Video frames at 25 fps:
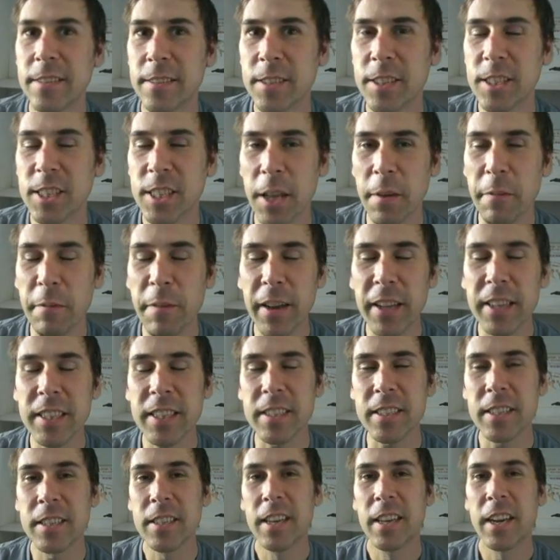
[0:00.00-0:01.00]
because I
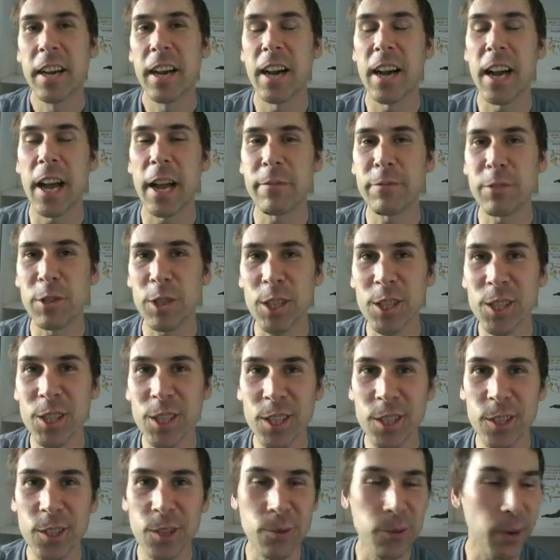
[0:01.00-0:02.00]
felt, after
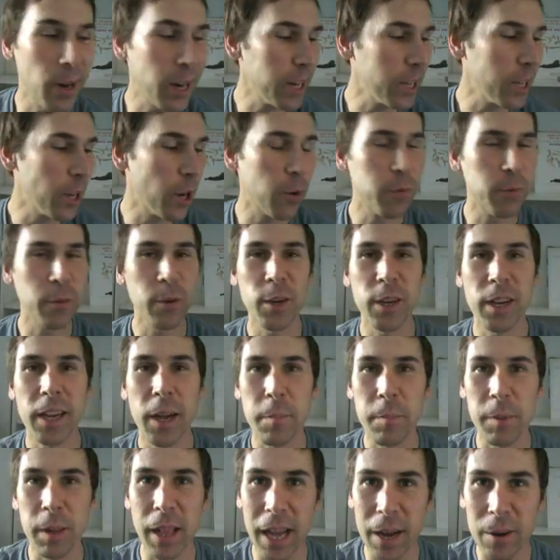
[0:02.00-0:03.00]
listening to the radio for a
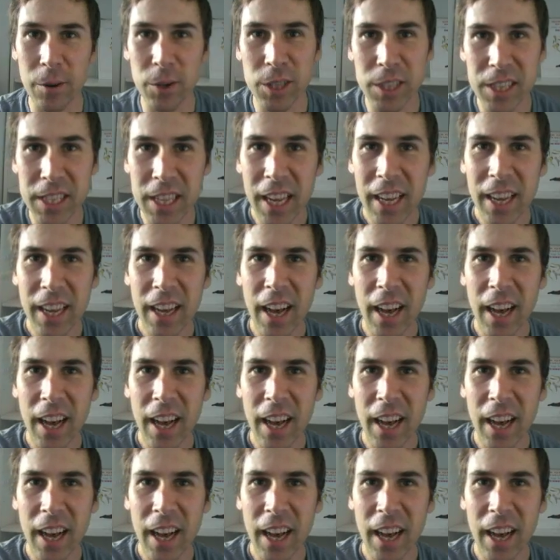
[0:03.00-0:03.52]
couple hours,